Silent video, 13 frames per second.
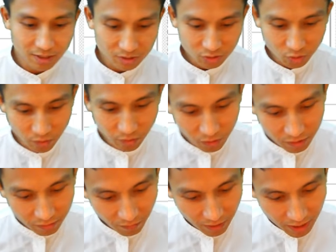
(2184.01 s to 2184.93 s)
So we want
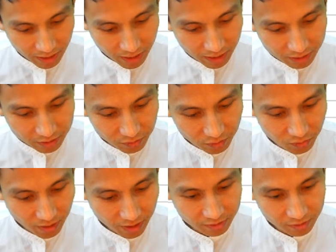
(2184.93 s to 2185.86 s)
to find A2,
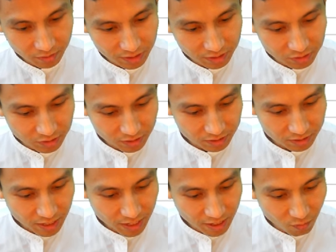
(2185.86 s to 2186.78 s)
right? So that's just
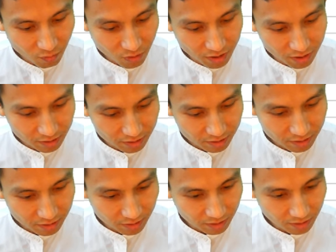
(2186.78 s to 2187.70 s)
A1
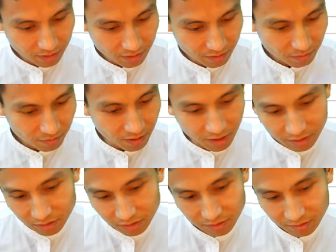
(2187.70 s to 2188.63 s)

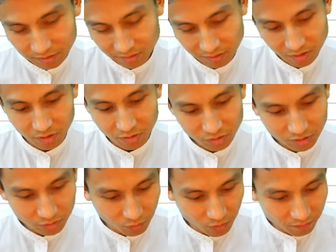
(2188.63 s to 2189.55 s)
plus,
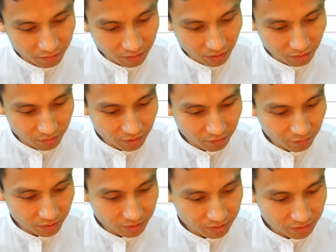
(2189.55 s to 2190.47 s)
just one of the common
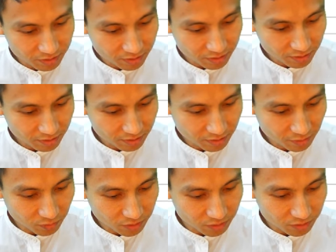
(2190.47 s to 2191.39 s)
difference,
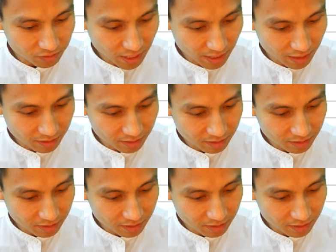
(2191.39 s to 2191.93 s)
which is that.